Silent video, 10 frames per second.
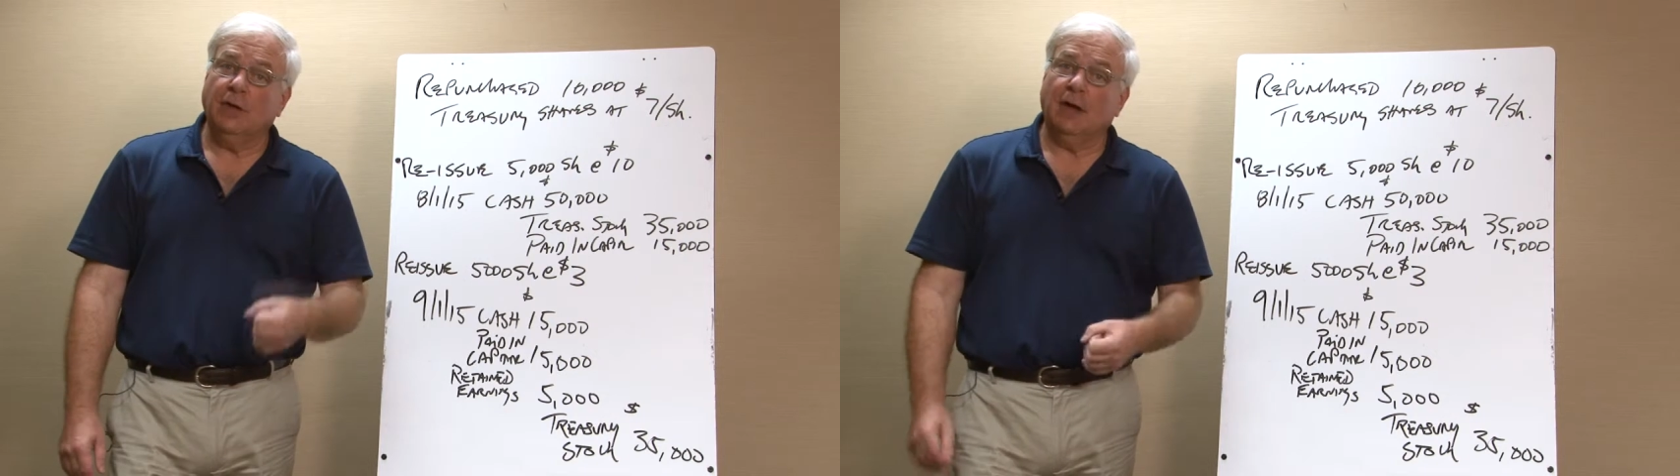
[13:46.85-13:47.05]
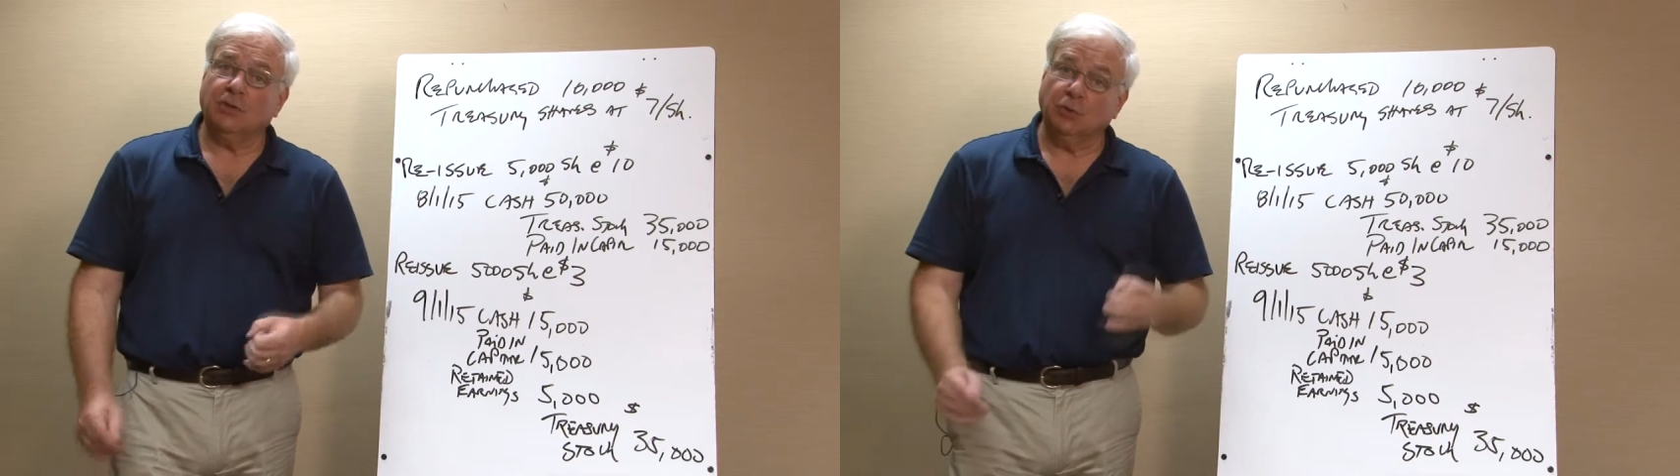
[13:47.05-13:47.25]

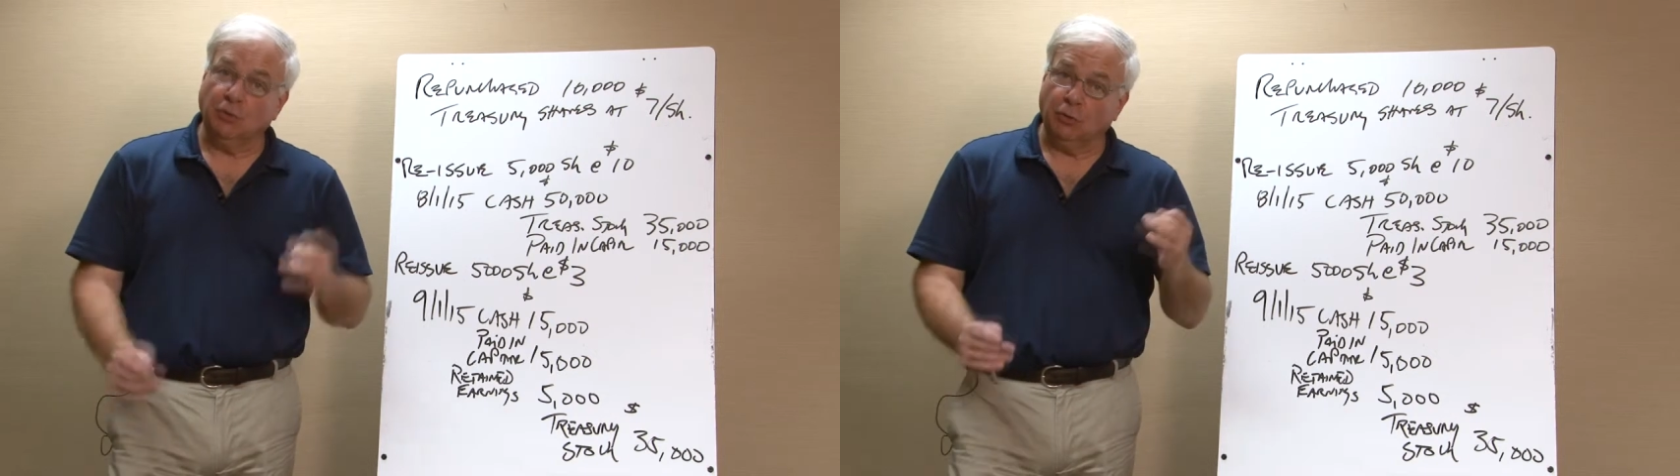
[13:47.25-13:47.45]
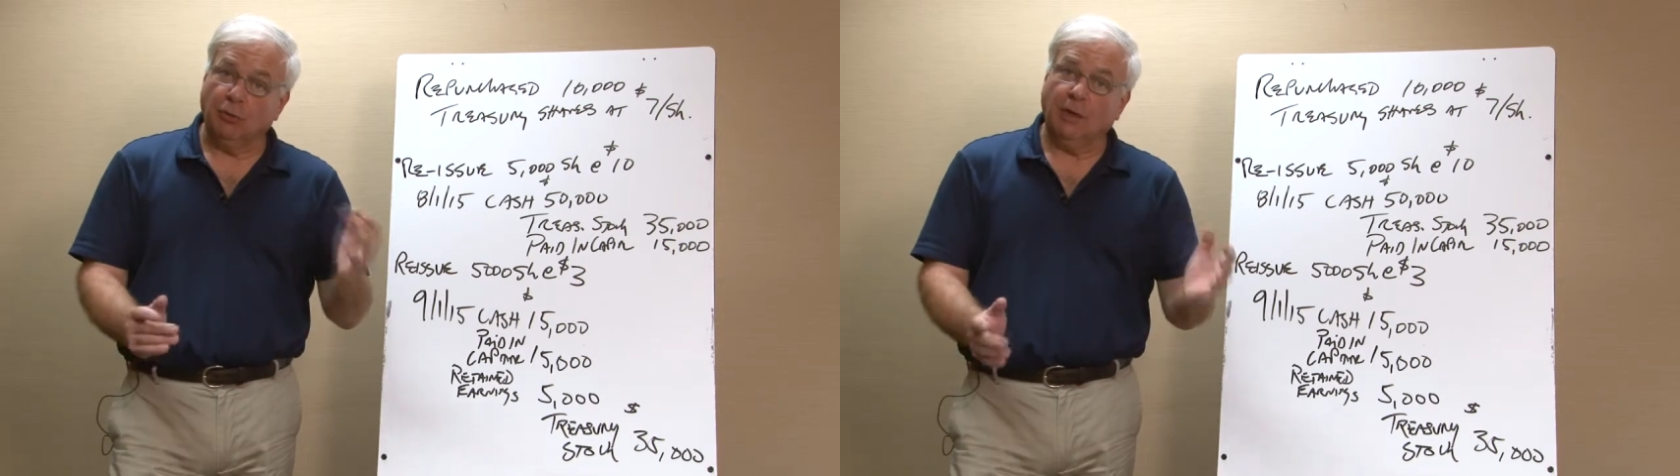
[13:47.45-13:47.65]
actually
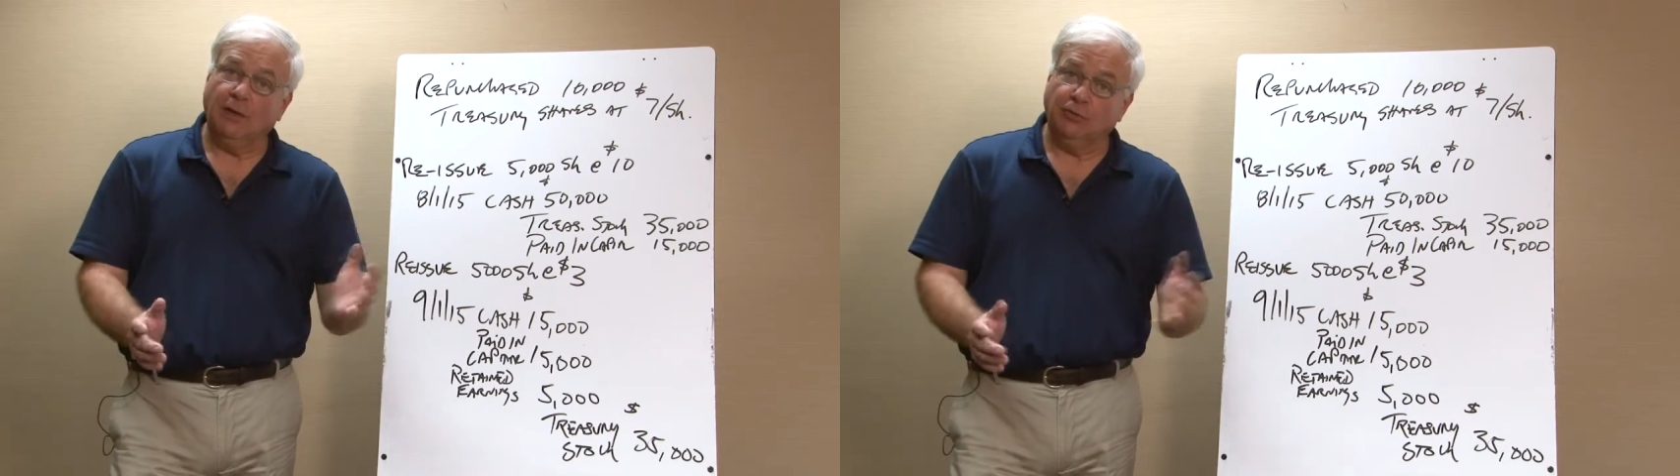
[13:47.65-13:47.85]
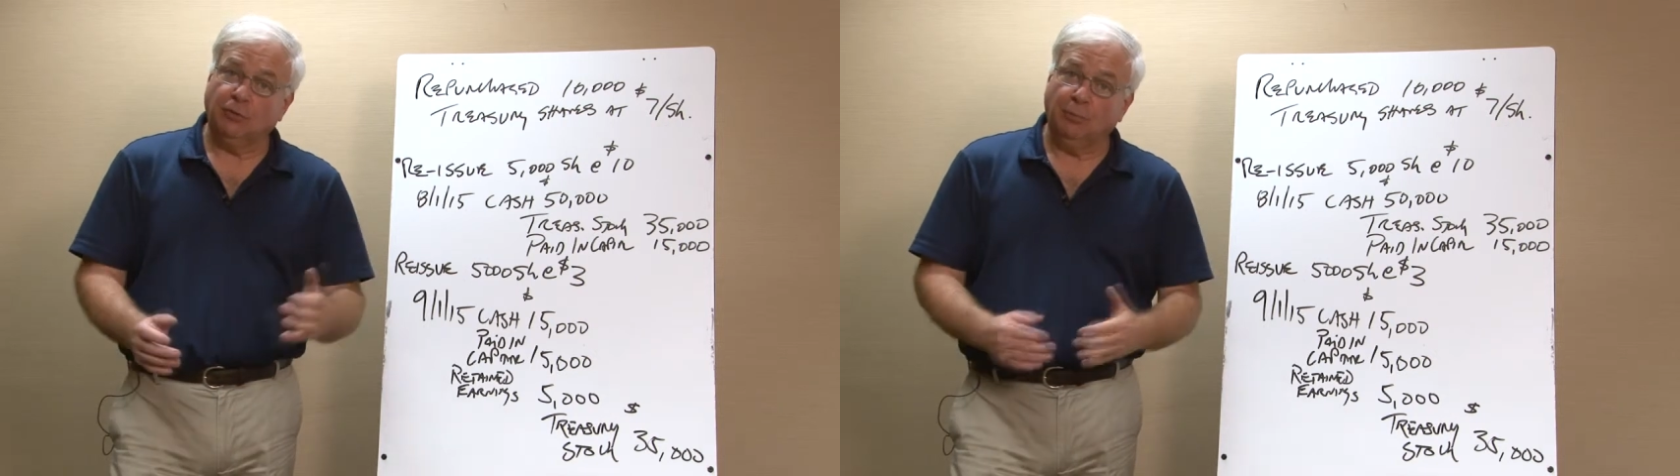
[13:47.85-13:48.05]

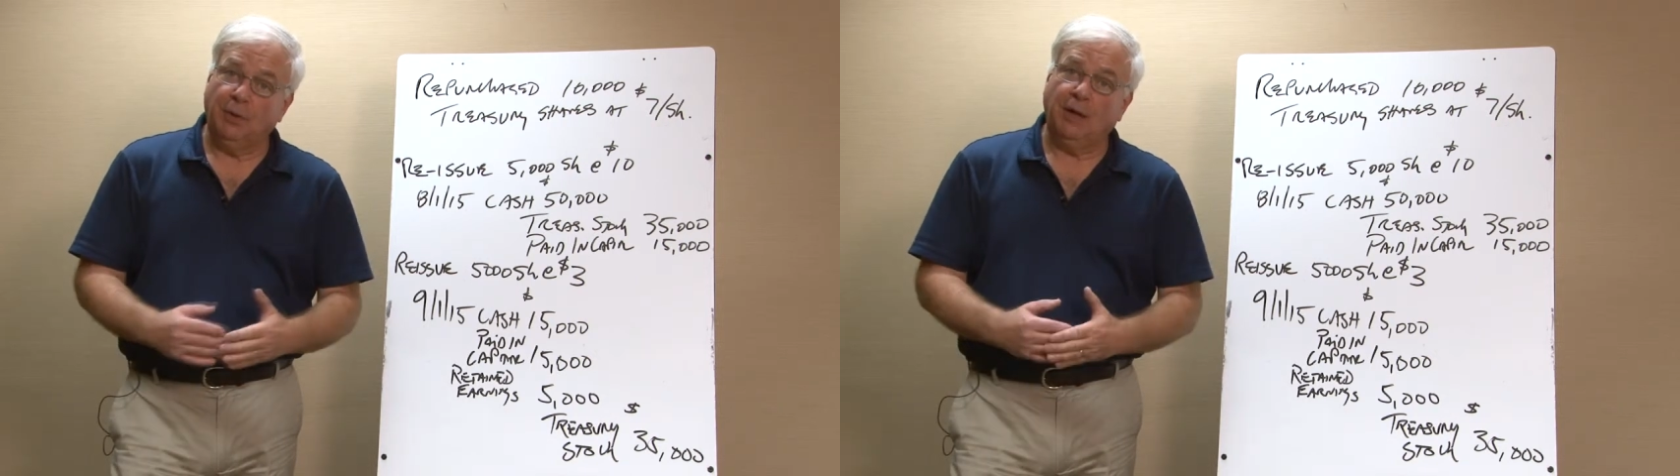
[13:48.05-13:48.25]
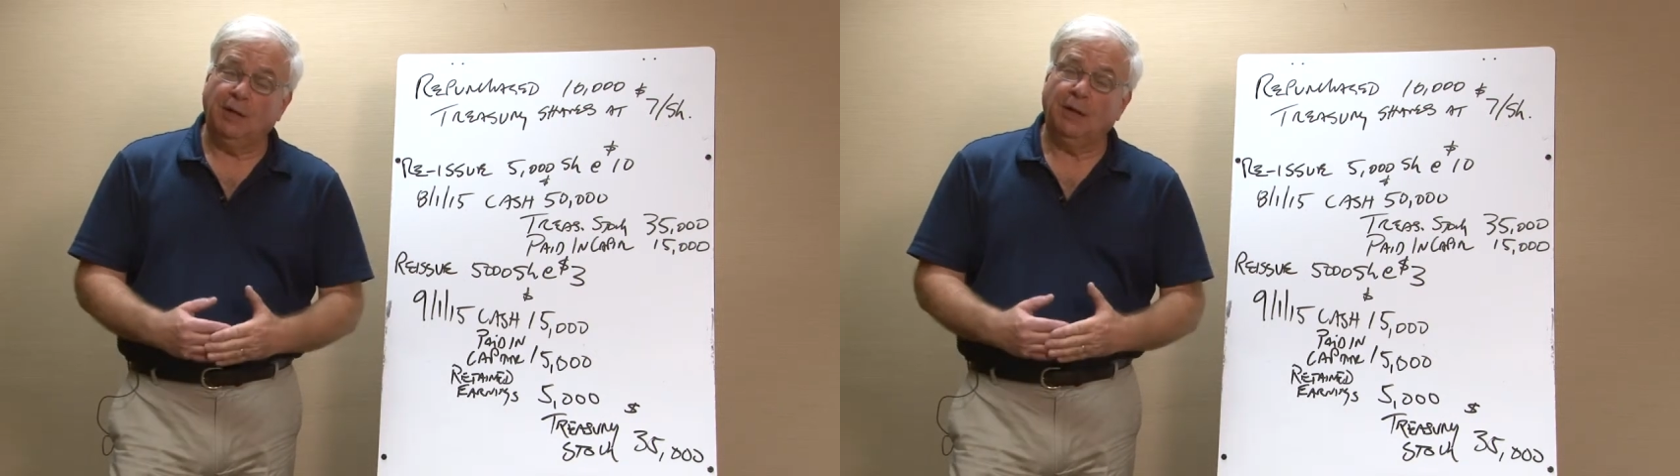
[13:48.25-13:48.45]
create some
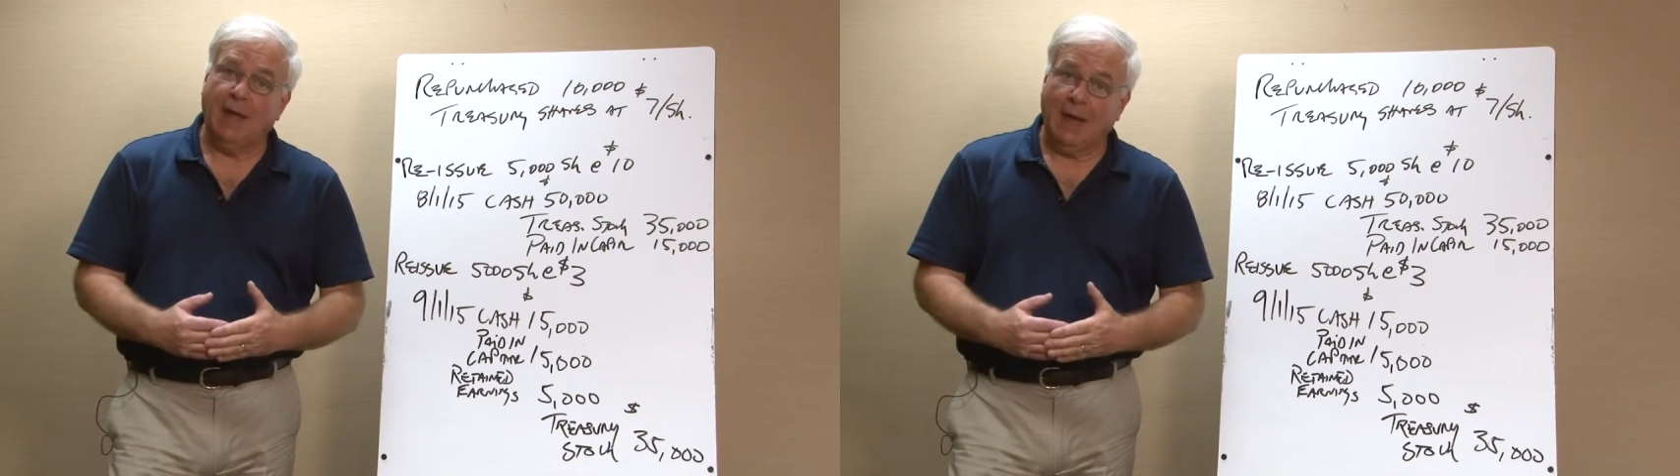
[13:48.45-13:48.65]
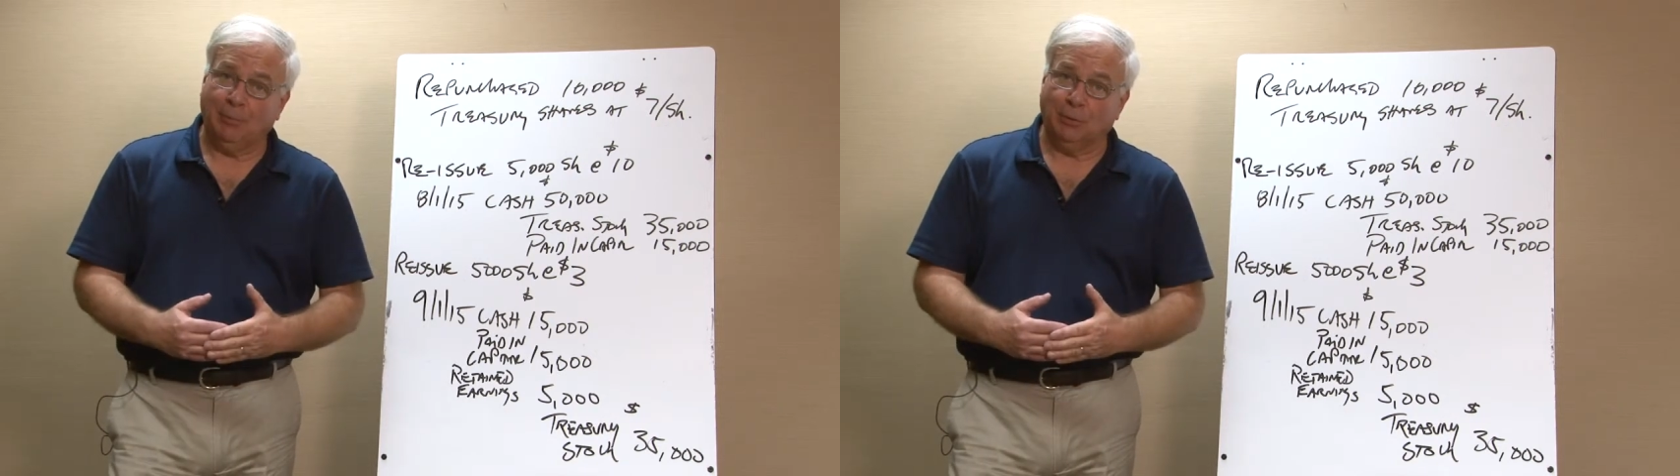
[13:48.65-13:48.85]
paid-in
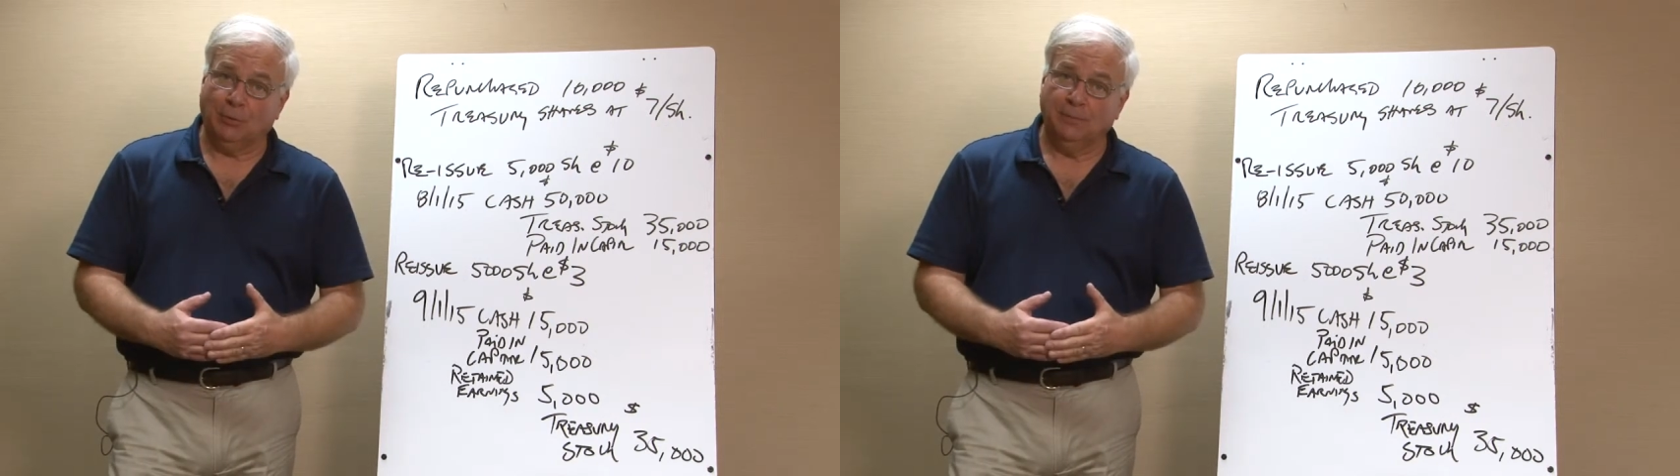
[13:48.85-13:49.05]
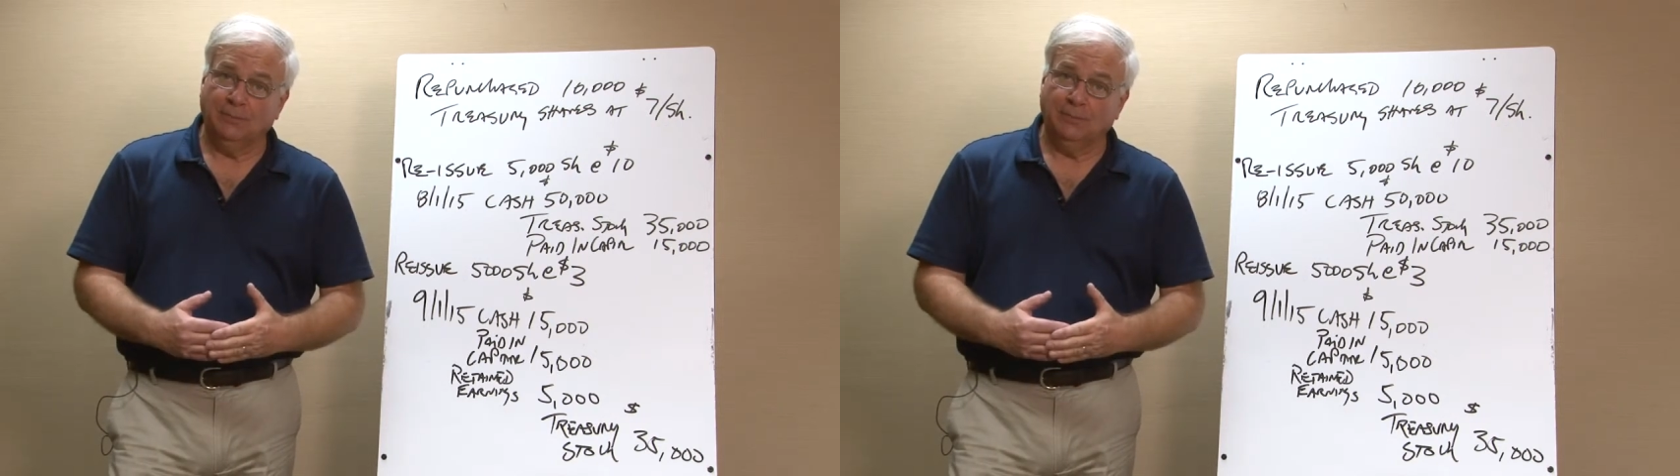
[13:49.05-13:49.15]
capital.